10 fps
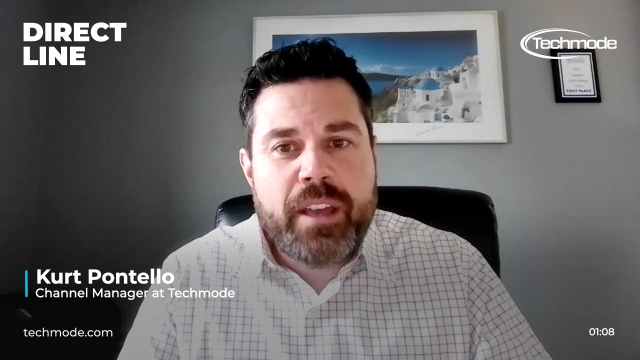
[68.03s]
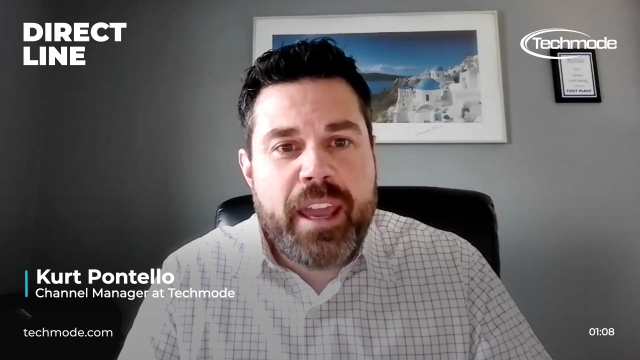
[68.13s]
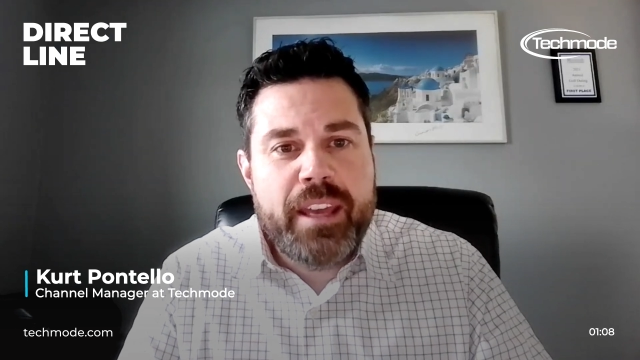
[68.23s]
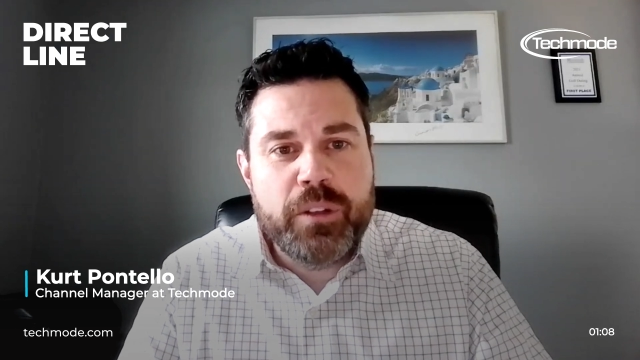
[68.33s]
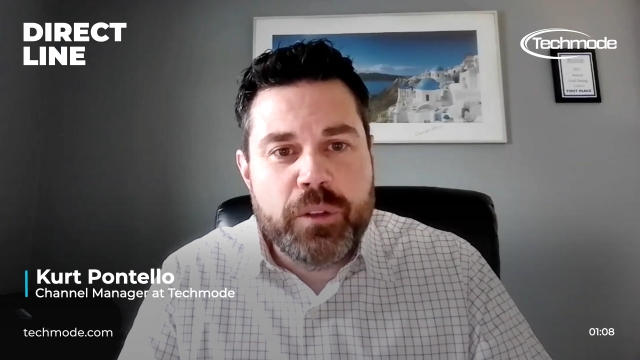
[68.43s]
to
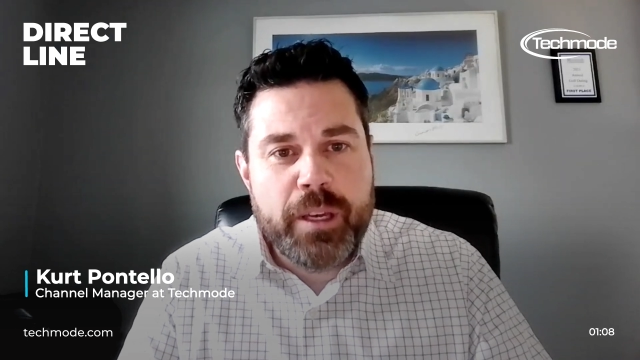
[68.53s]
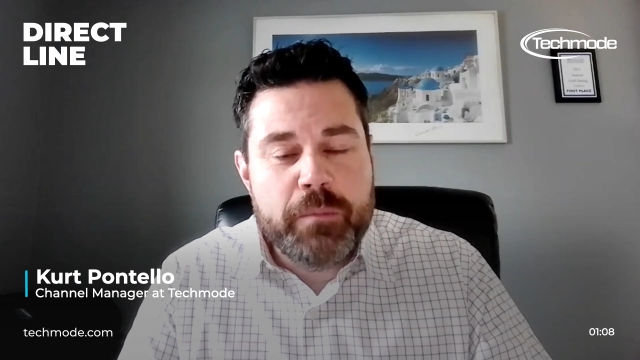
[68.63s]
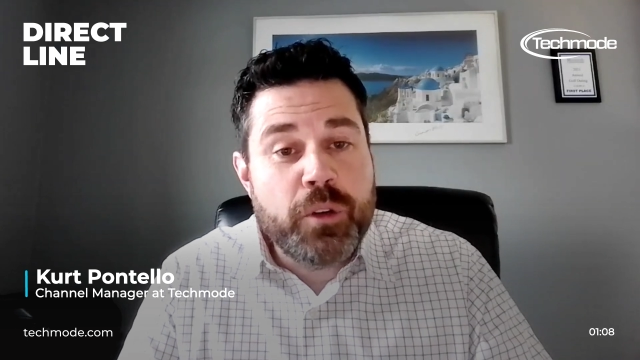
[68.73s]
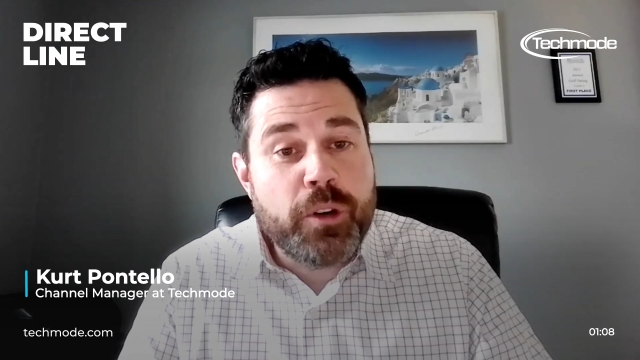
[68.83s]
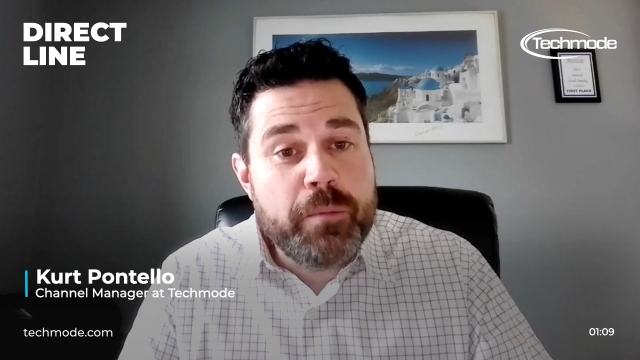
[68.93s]
handle
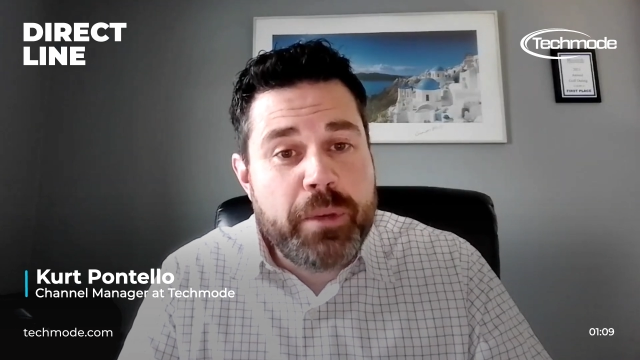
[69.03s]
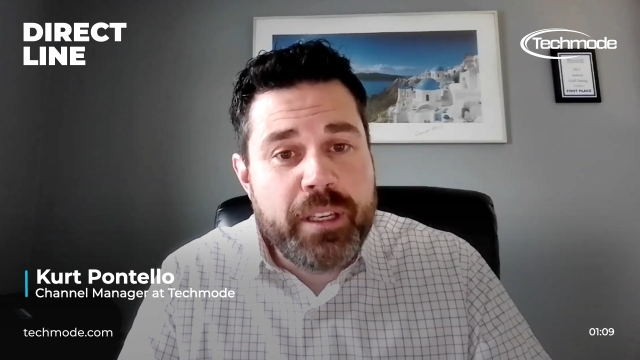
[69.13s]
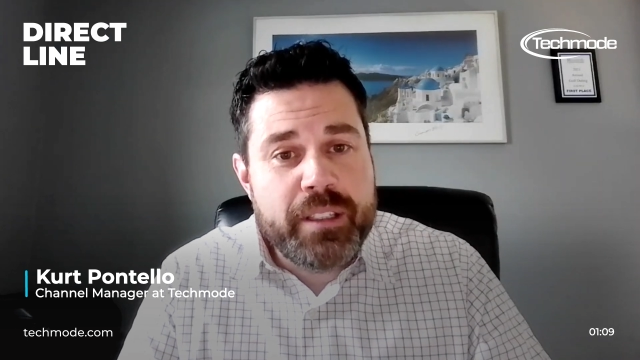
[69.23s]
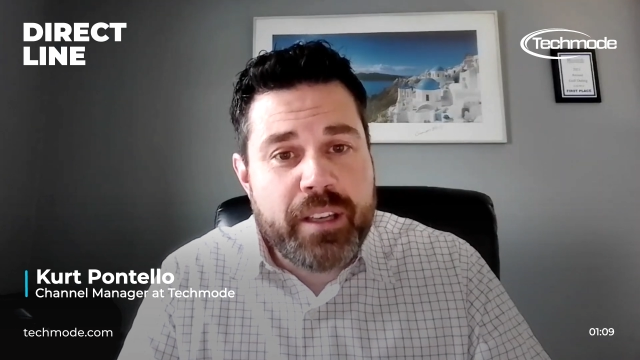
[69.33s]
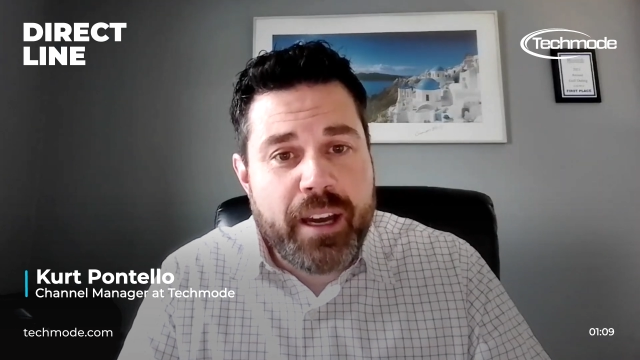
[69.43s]
them during
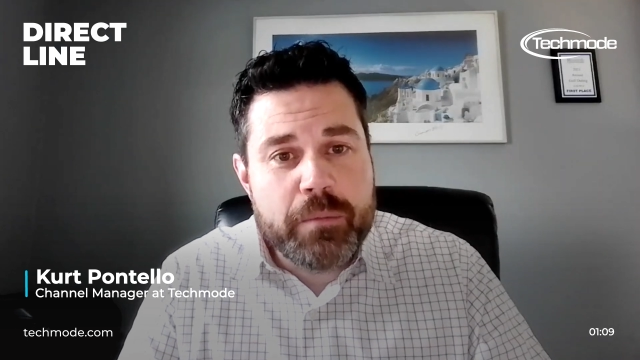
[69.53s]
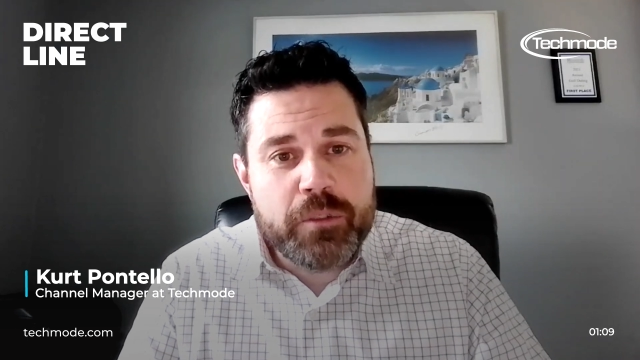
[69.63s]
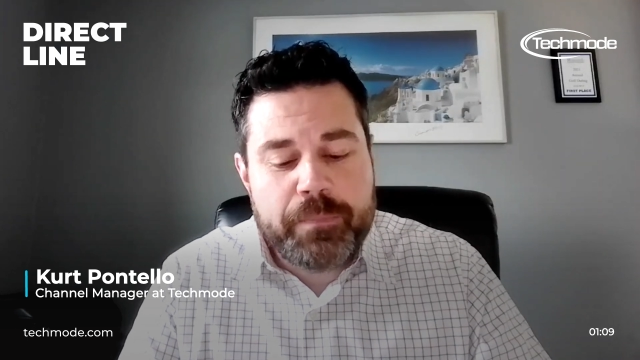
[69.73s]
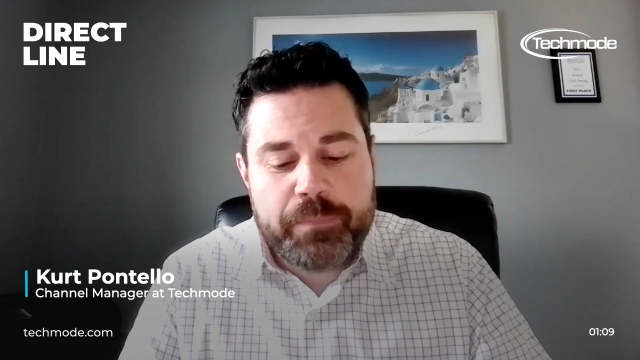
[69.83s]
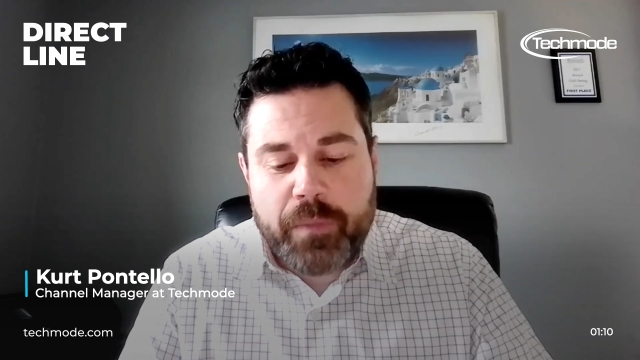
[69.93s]
peak times.